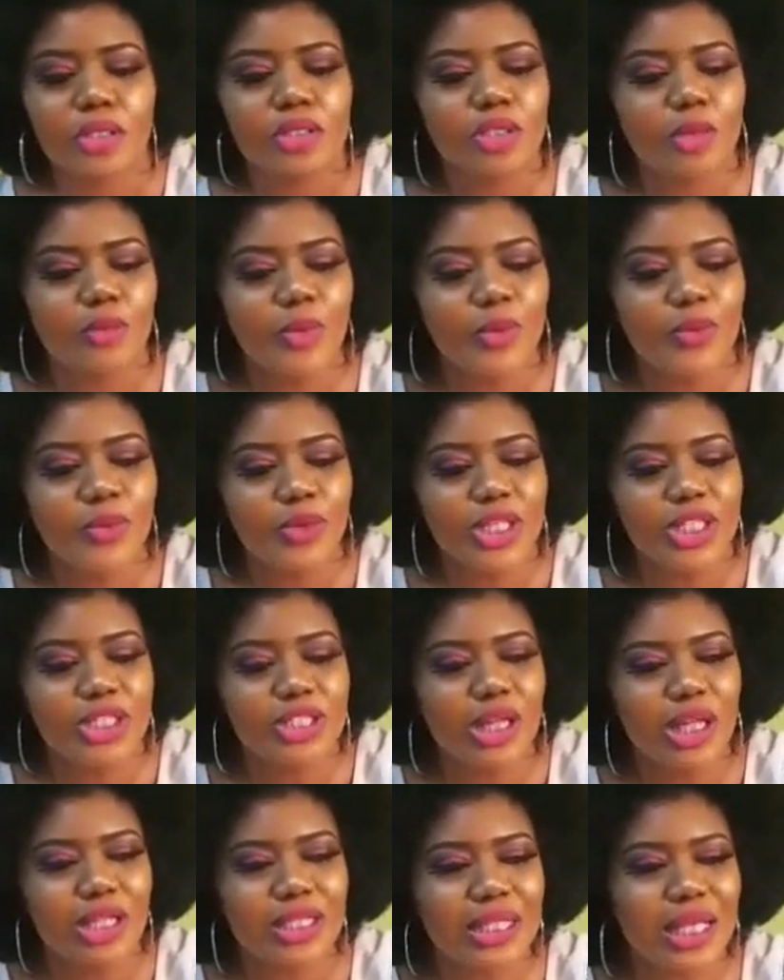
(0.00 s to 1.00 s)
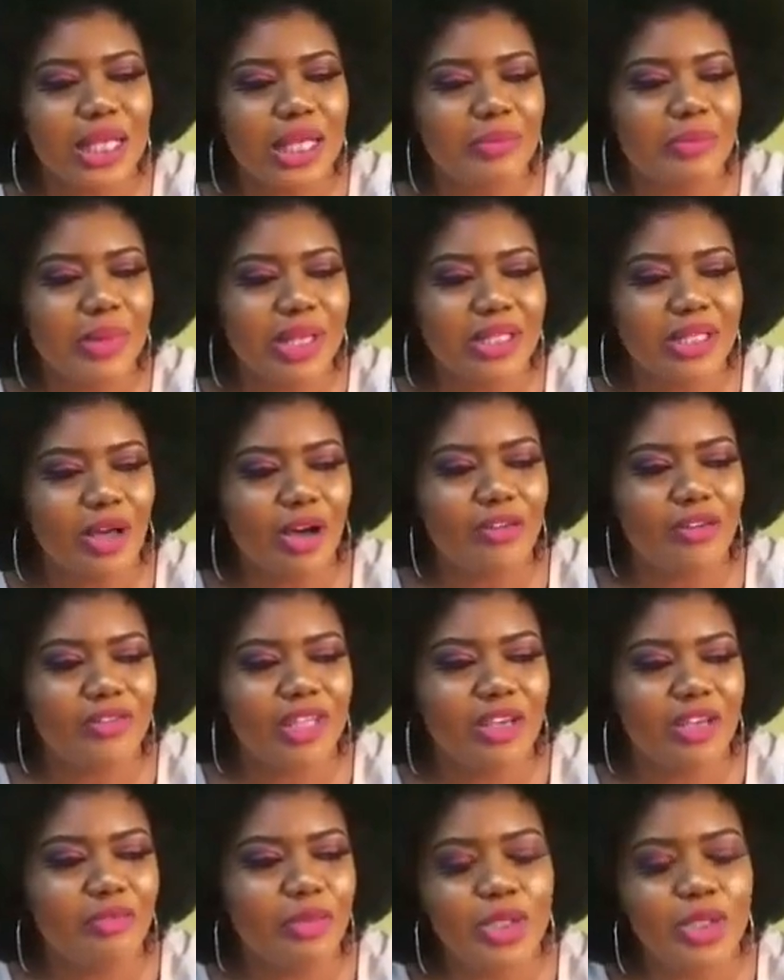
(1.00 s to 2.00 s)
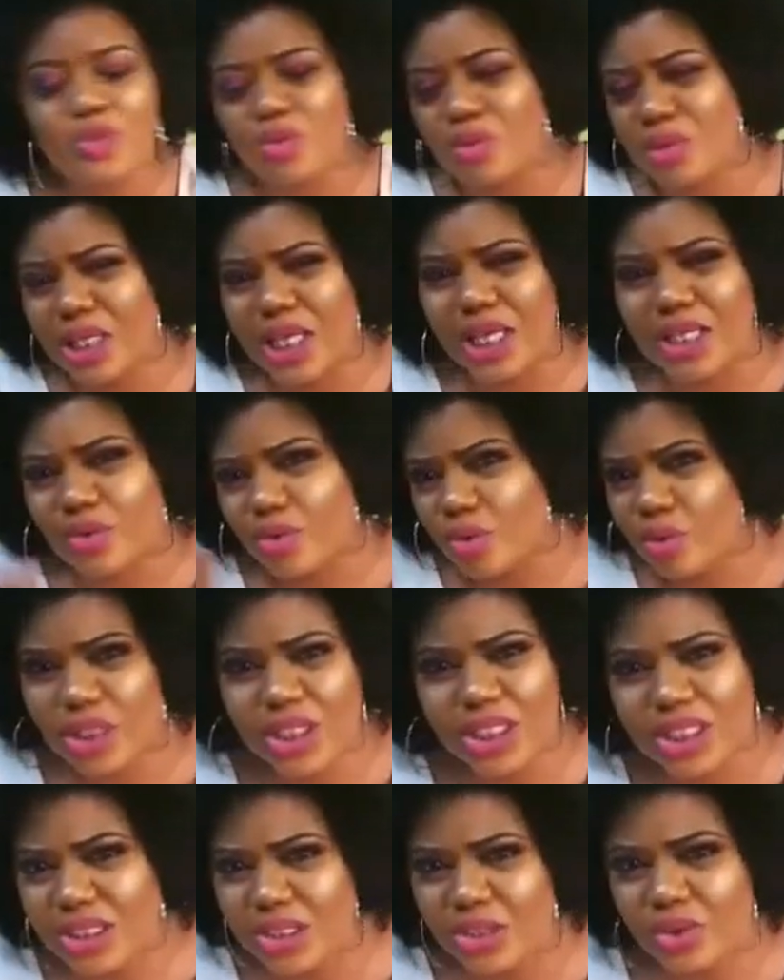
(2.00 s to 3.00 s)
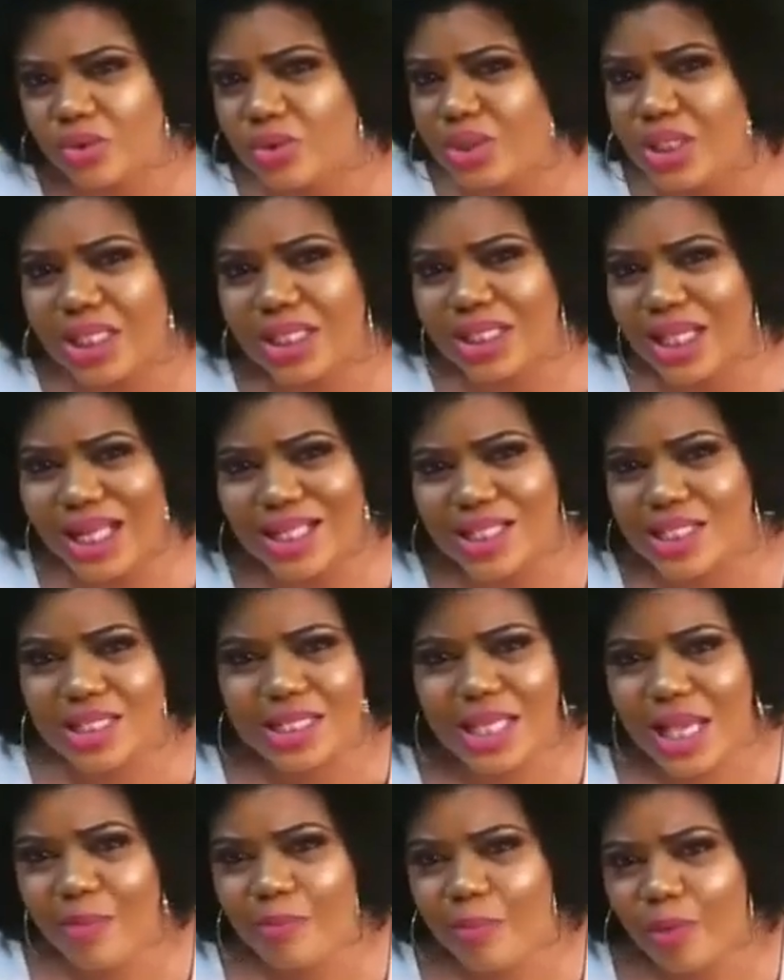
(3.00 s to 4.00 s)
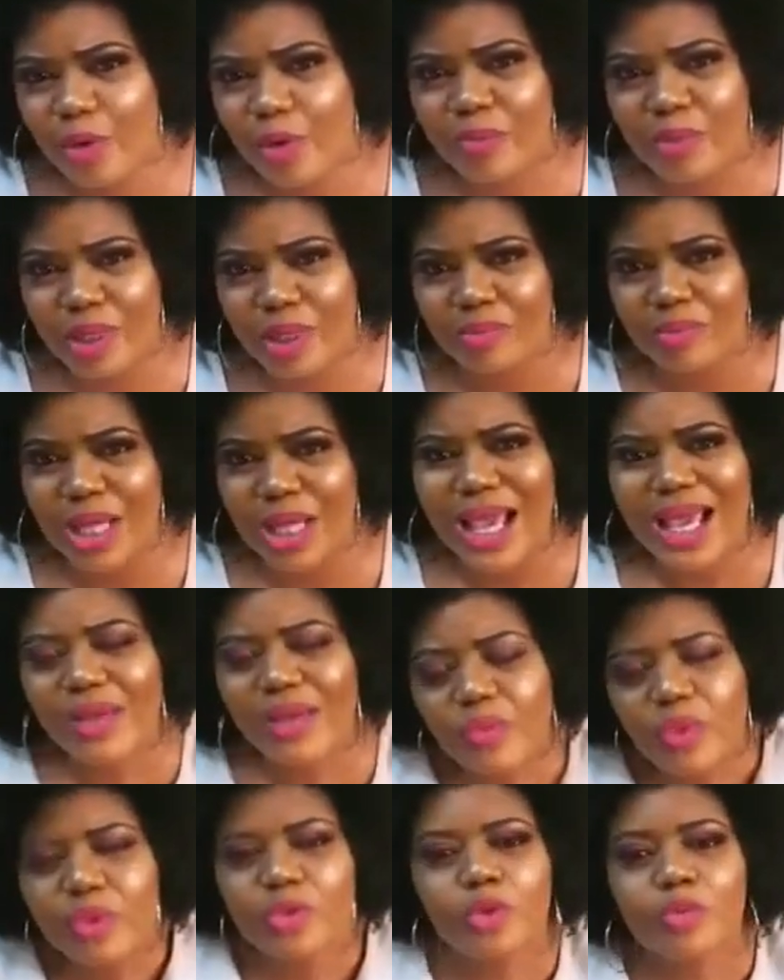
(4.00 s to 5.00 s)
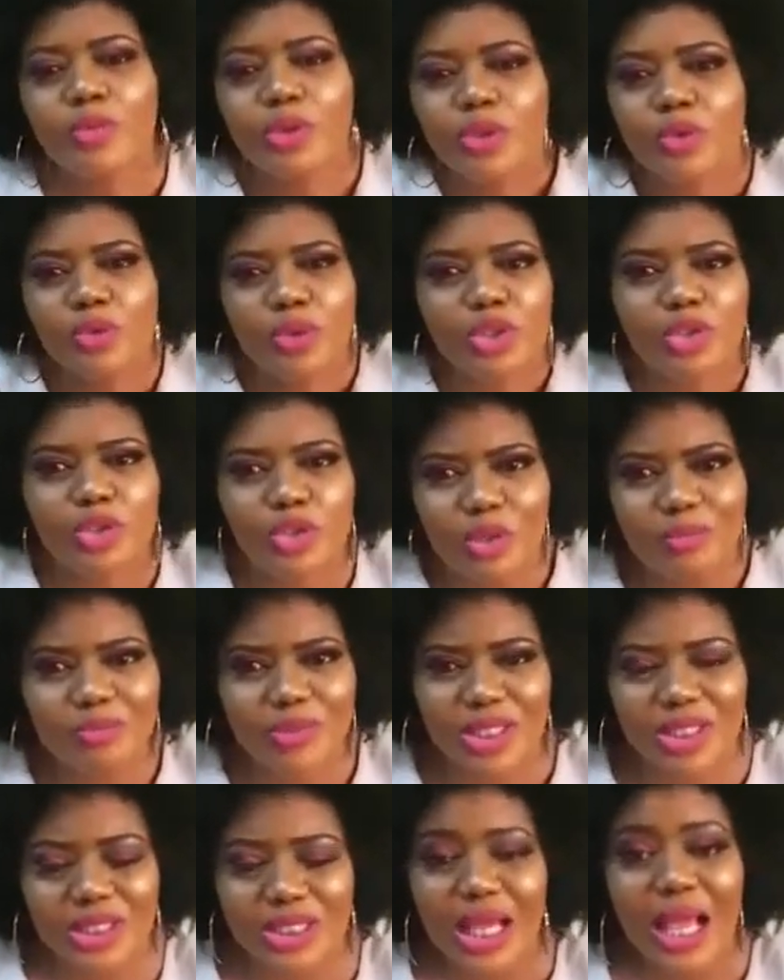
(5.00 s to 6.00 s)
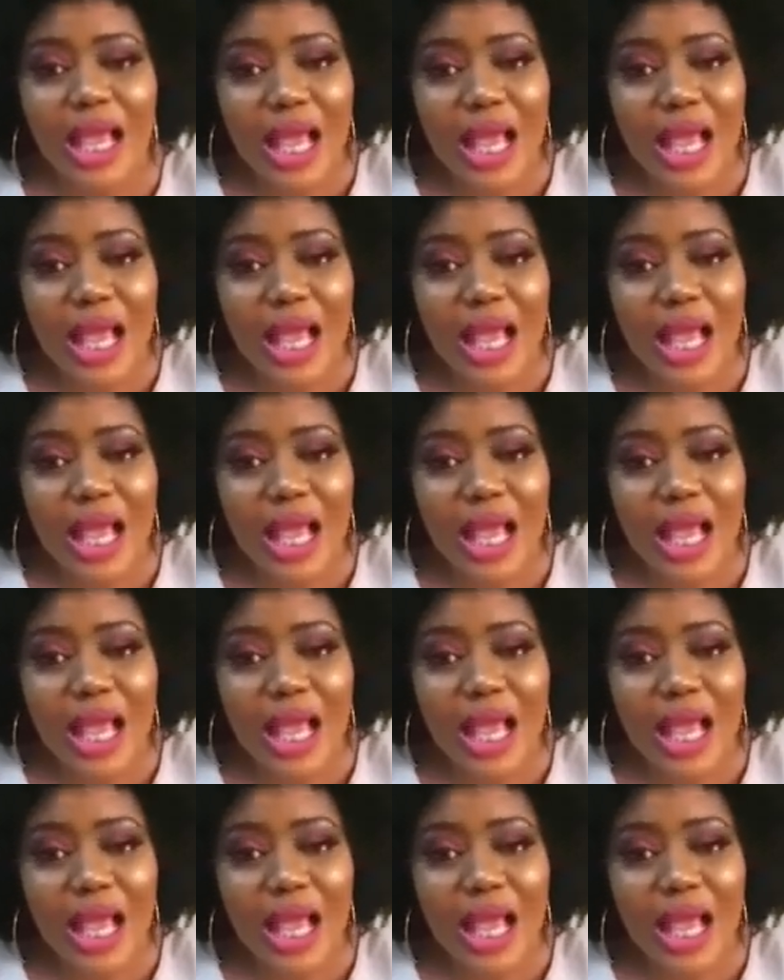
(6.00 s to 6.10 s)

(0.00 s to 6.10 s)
Some people, it's not a matter of give me 2k to eat today, that's their problem. I want to be doing something.